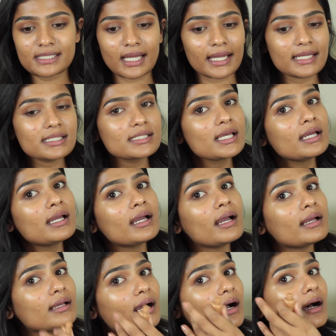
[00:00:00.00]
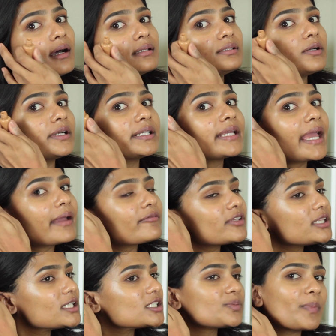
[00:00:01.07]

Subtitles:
size. So it came with a